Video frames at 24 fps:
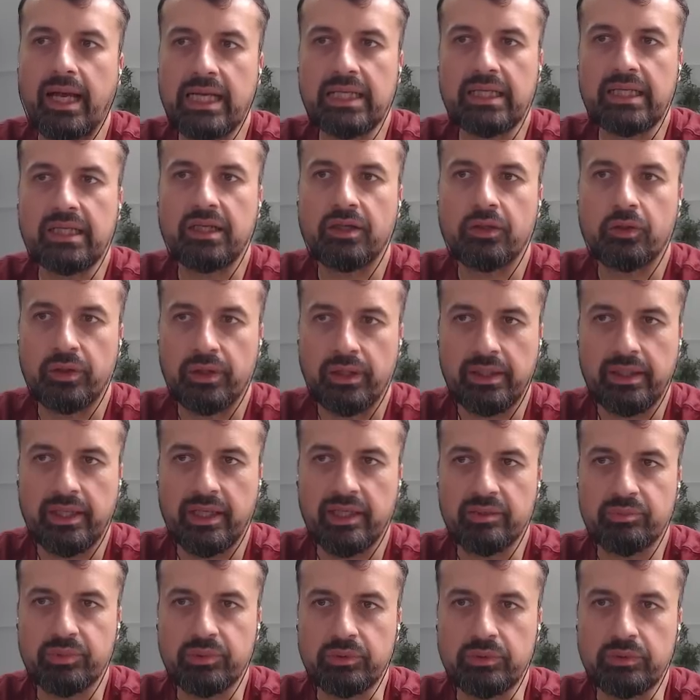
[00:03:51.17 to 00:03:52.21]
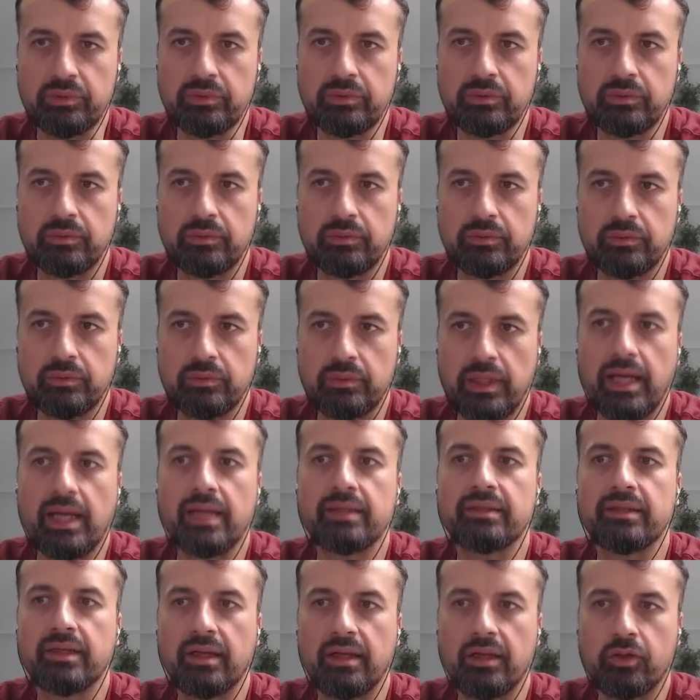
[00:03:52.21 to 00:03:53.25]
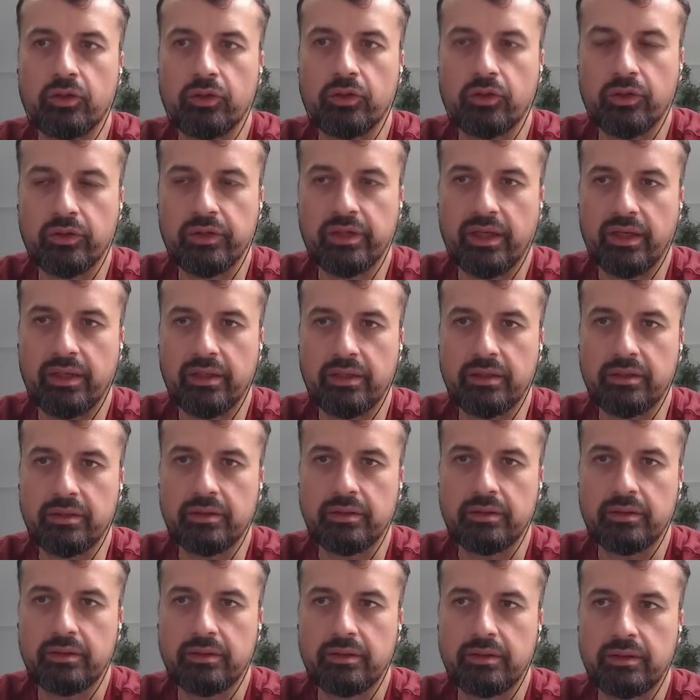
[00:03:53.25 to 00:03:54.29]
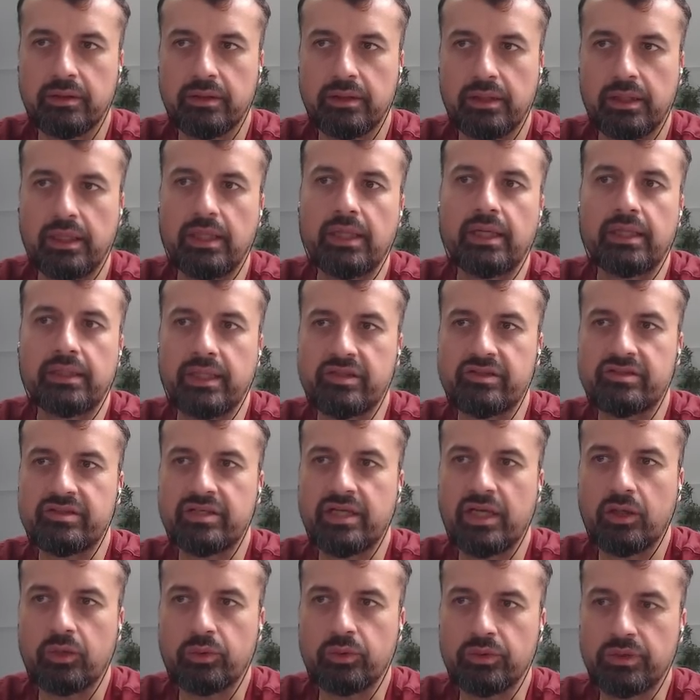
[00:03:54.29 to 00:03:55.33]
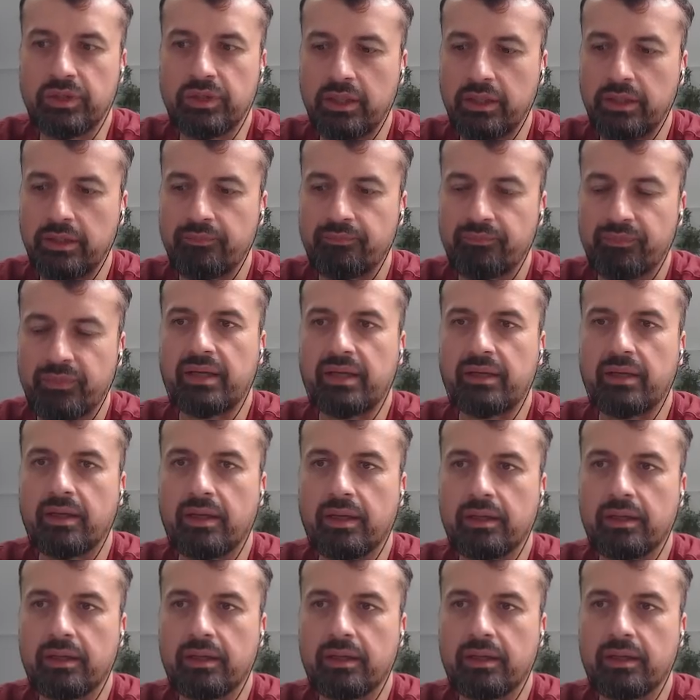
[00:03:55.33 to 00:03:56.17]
and click on enable and then click on OK. That's now all done. Back